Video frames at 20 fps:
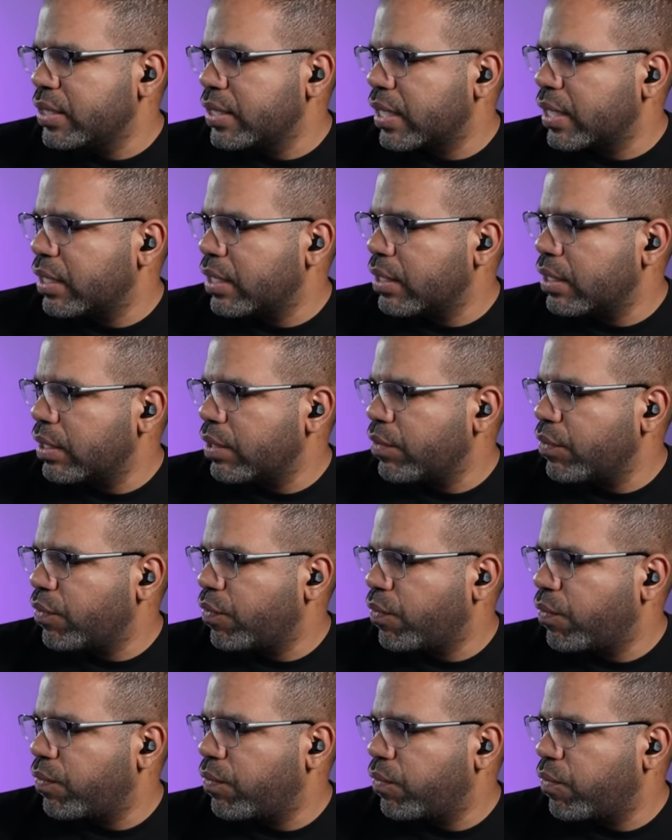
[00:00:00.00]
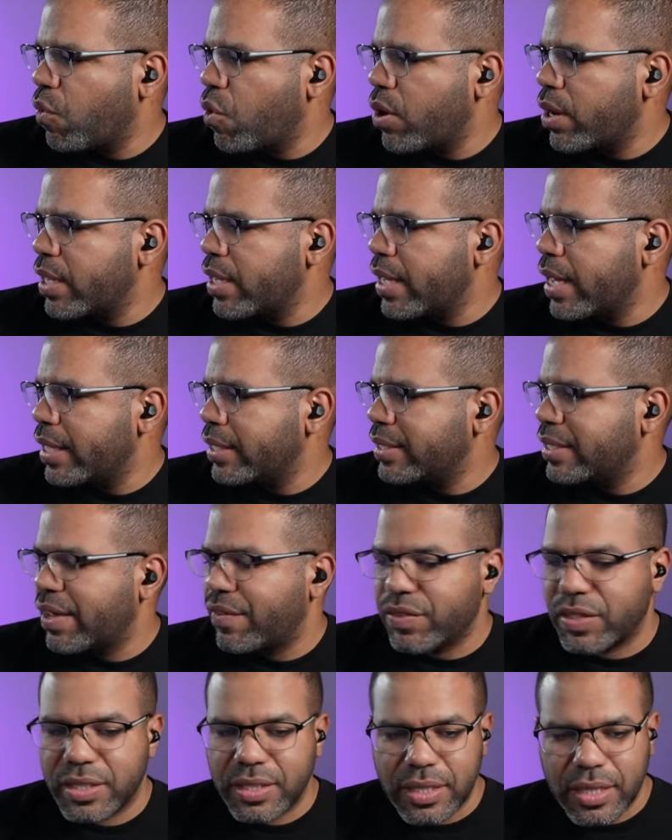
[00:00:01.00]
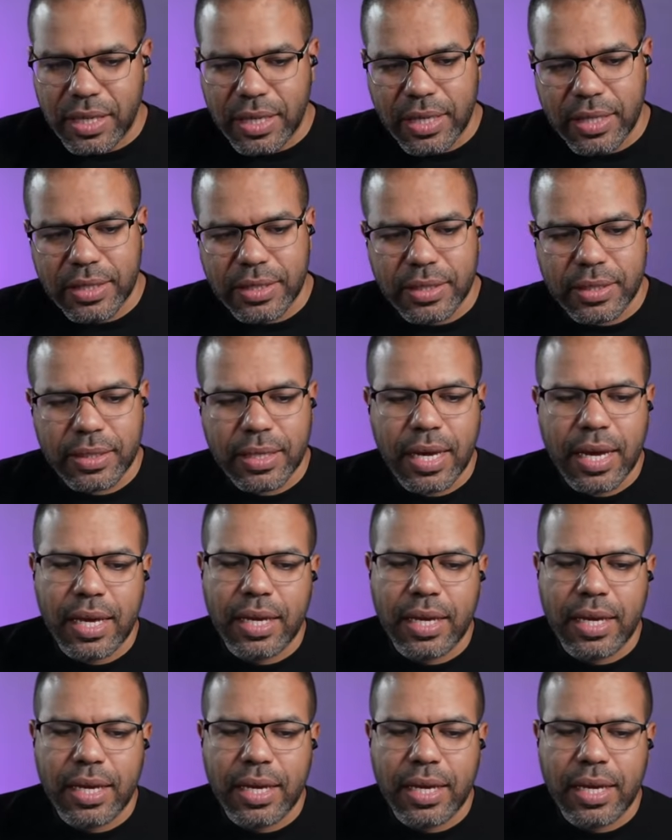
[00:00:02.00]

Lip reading: and 4817s,